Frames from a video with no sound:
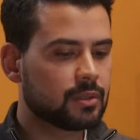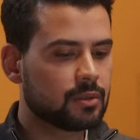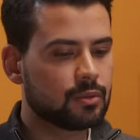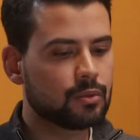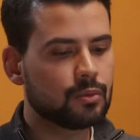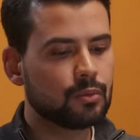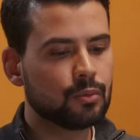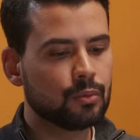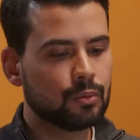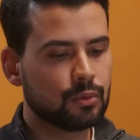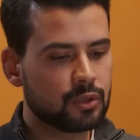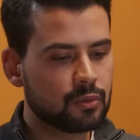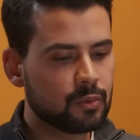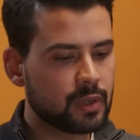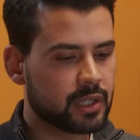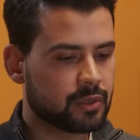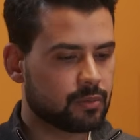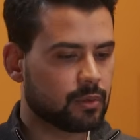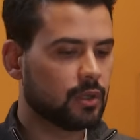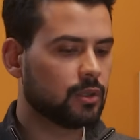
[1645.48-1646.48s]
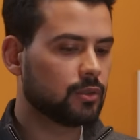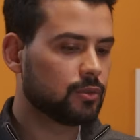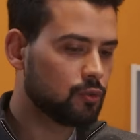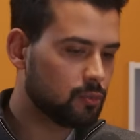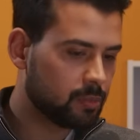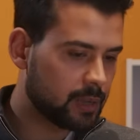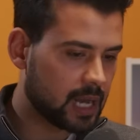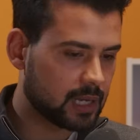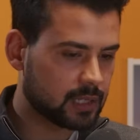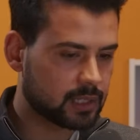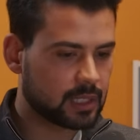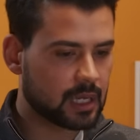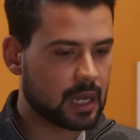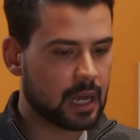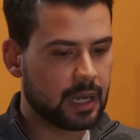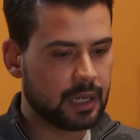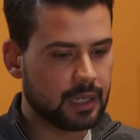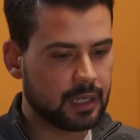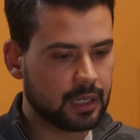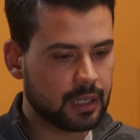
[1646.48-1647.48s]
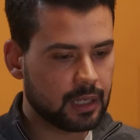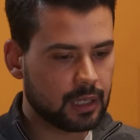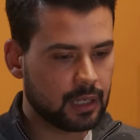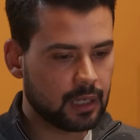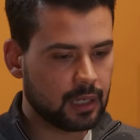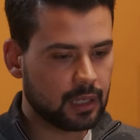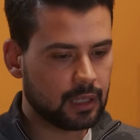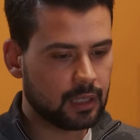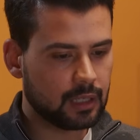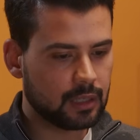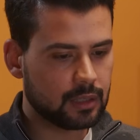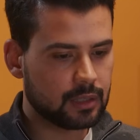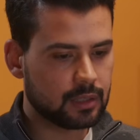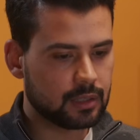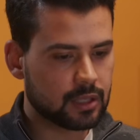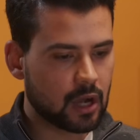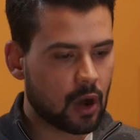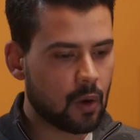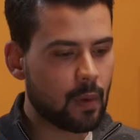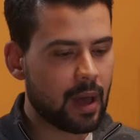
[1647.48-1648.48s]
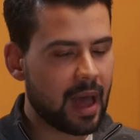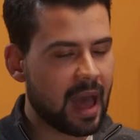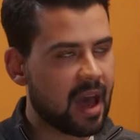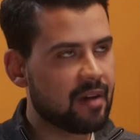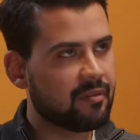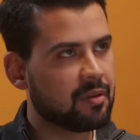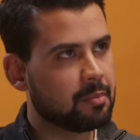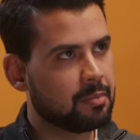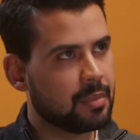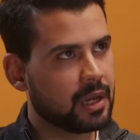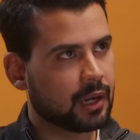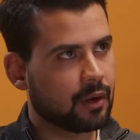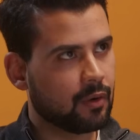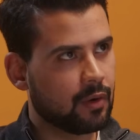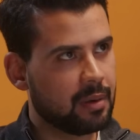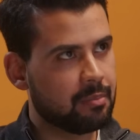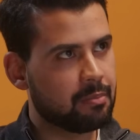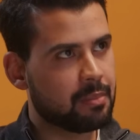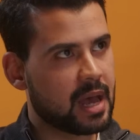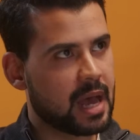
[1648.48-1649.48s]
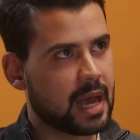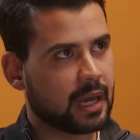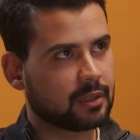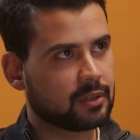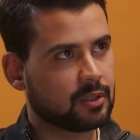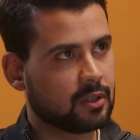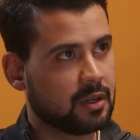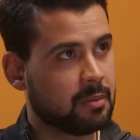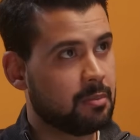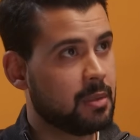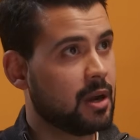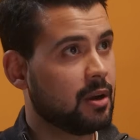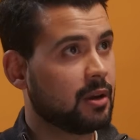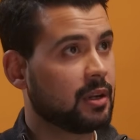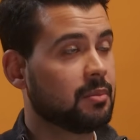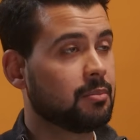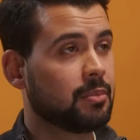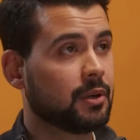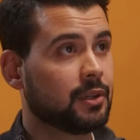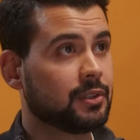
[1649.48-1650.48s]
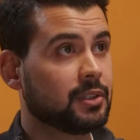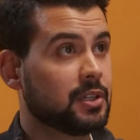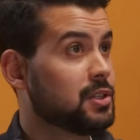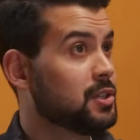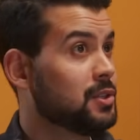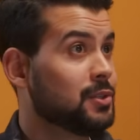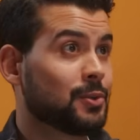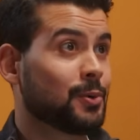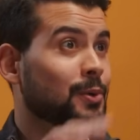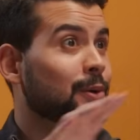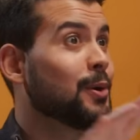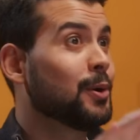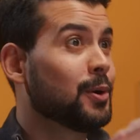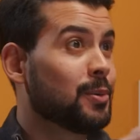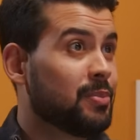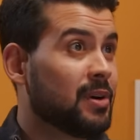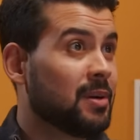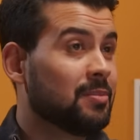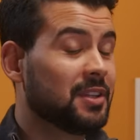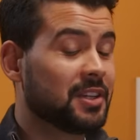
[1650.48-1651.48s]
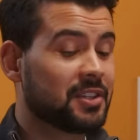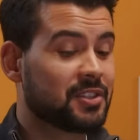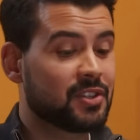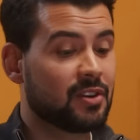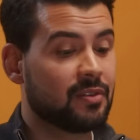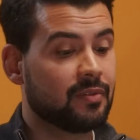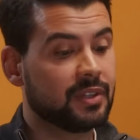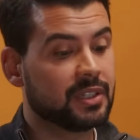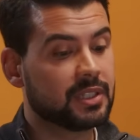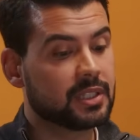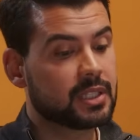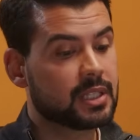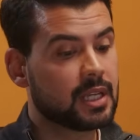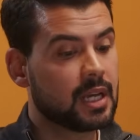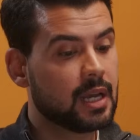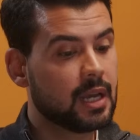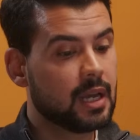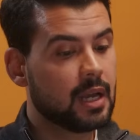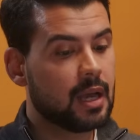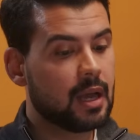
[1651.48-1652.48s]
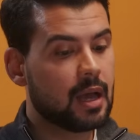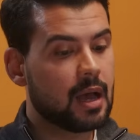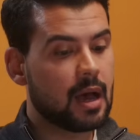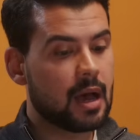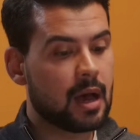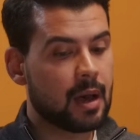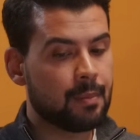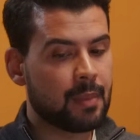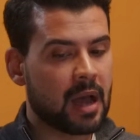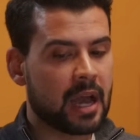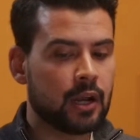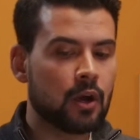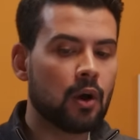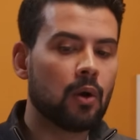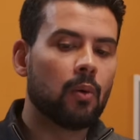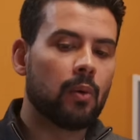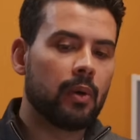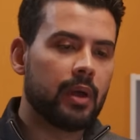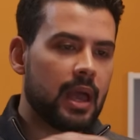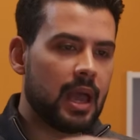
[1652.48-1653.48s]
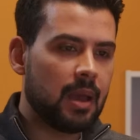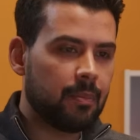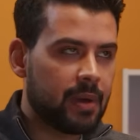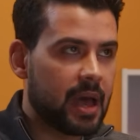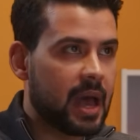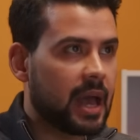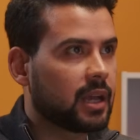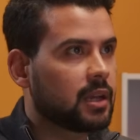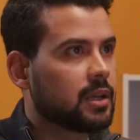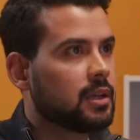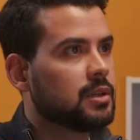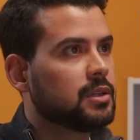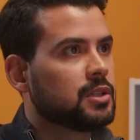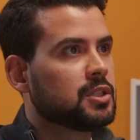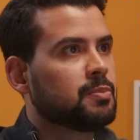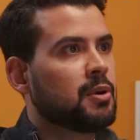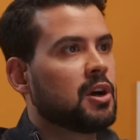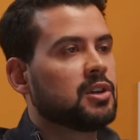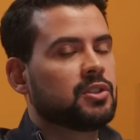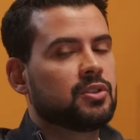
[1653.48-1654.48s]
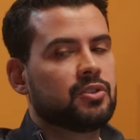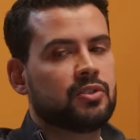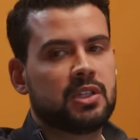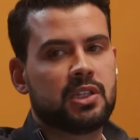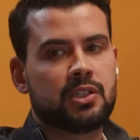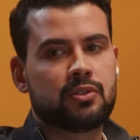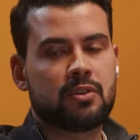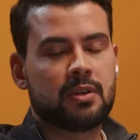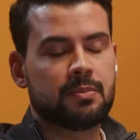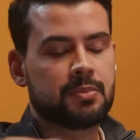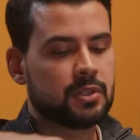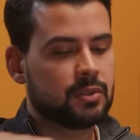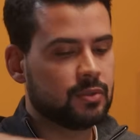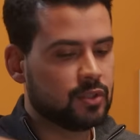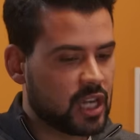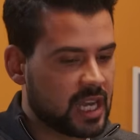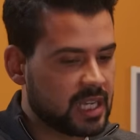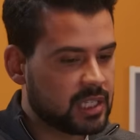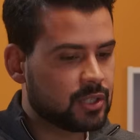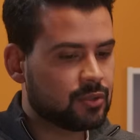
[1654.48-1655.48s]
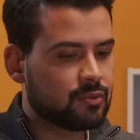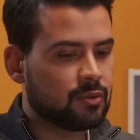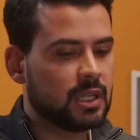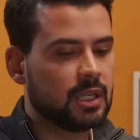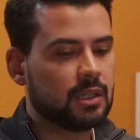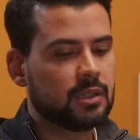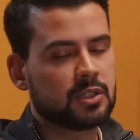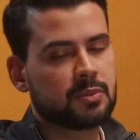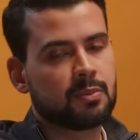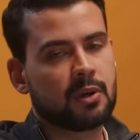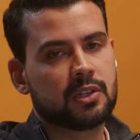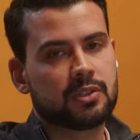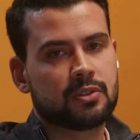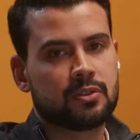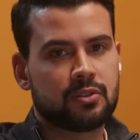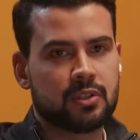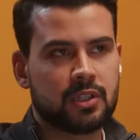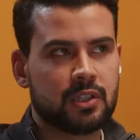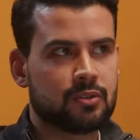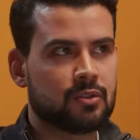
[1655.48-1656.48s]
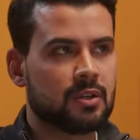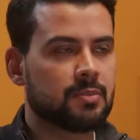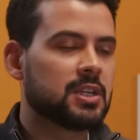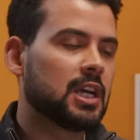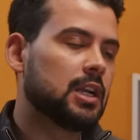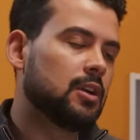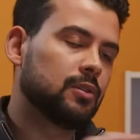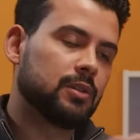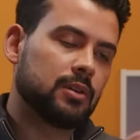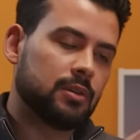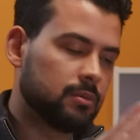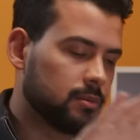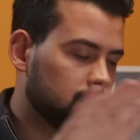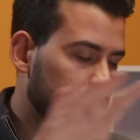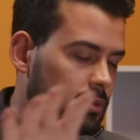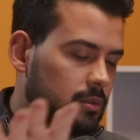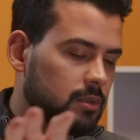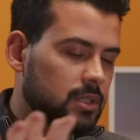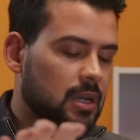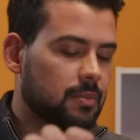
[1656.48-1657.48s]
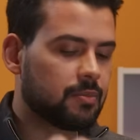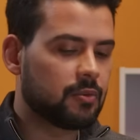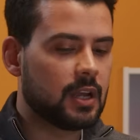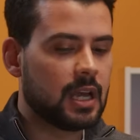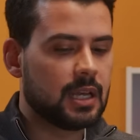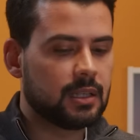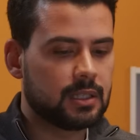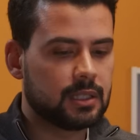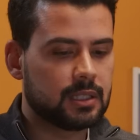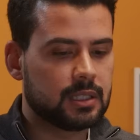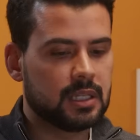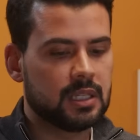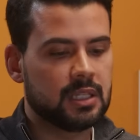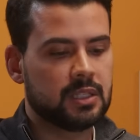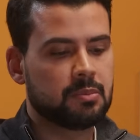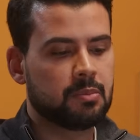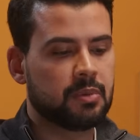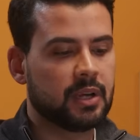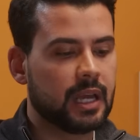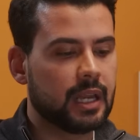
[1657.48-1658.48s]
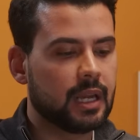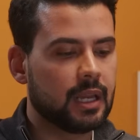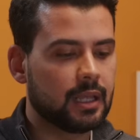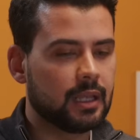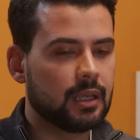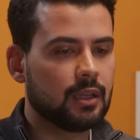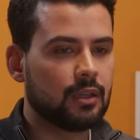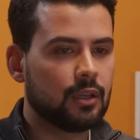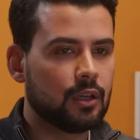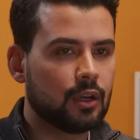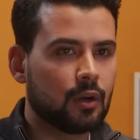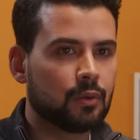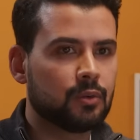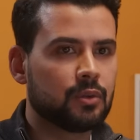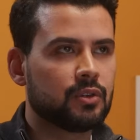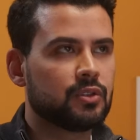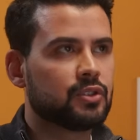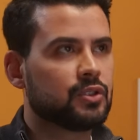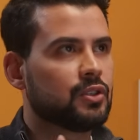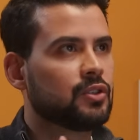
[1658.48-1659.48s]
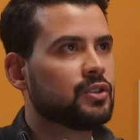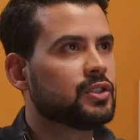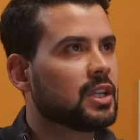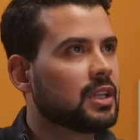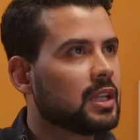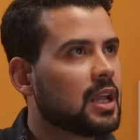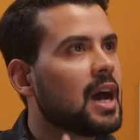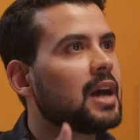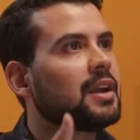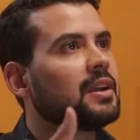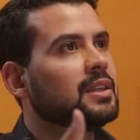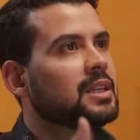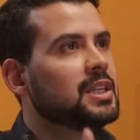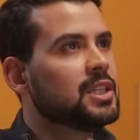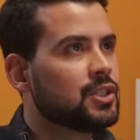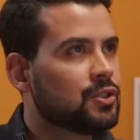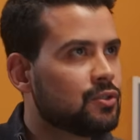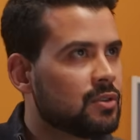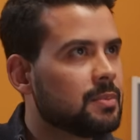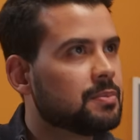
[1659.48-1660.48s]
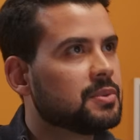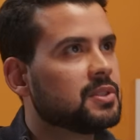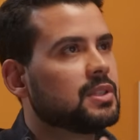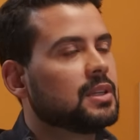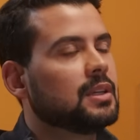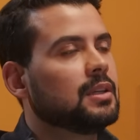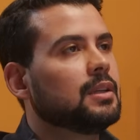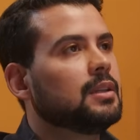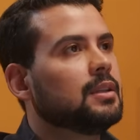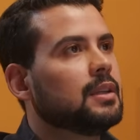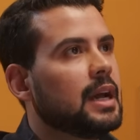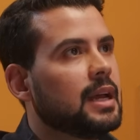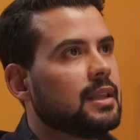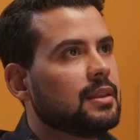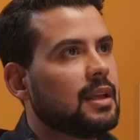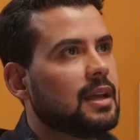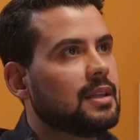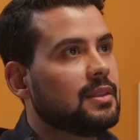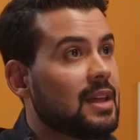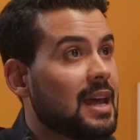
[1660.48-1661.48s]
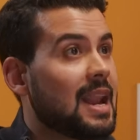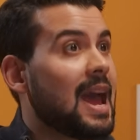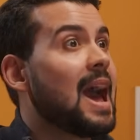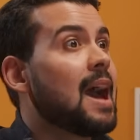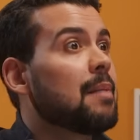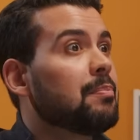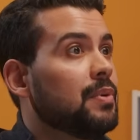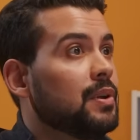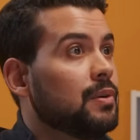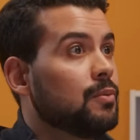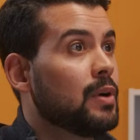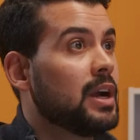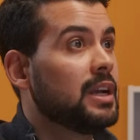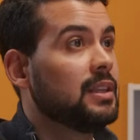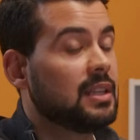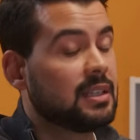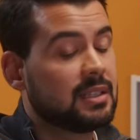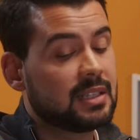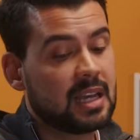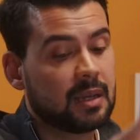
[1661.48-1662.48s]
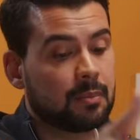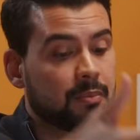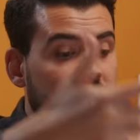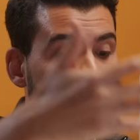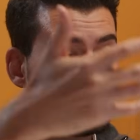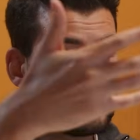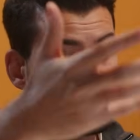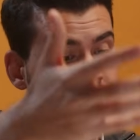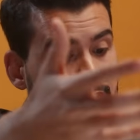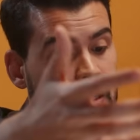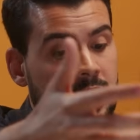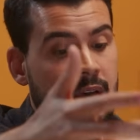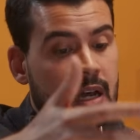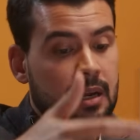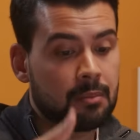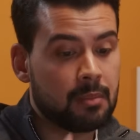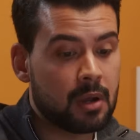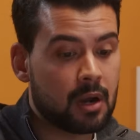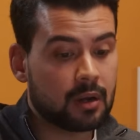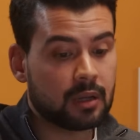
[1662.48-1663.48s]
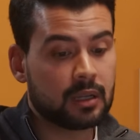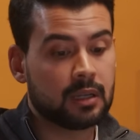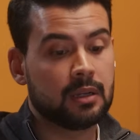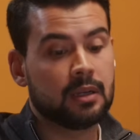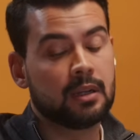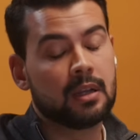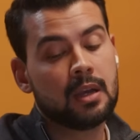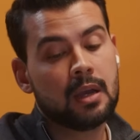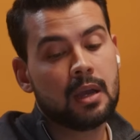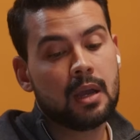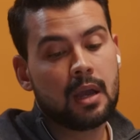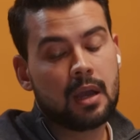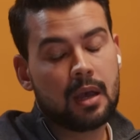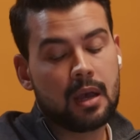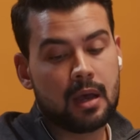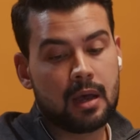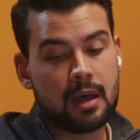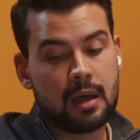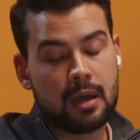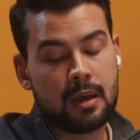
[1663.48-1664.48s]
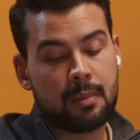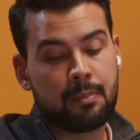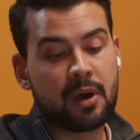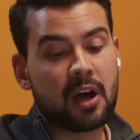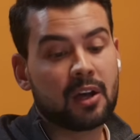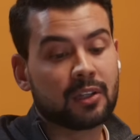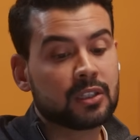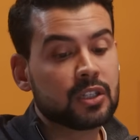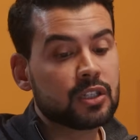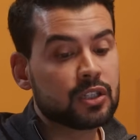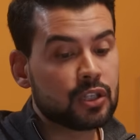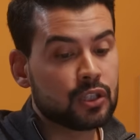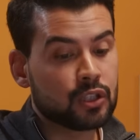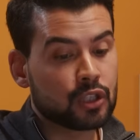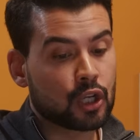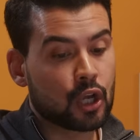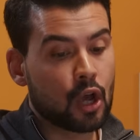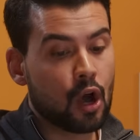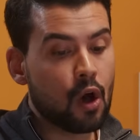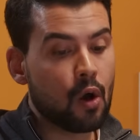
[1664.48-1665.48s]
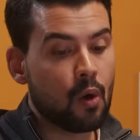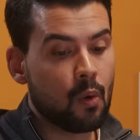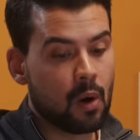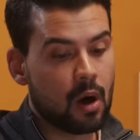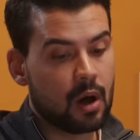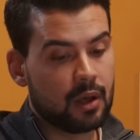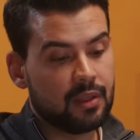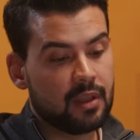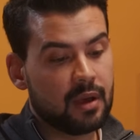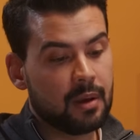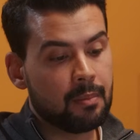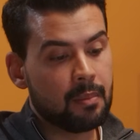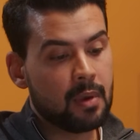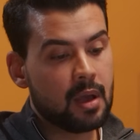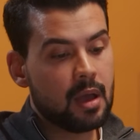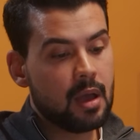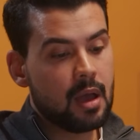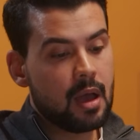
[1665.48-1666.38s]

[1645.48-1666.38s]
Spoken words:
to Israel, to Palestine, you don't have a bigger impact on American politicians or public servants? I know AIPAC sponsors these trips. J Street sponsors these trips. I know they're two separate entities, but there's a lot of these trips that happen, right? That take place, and a lot of American politicians go on them.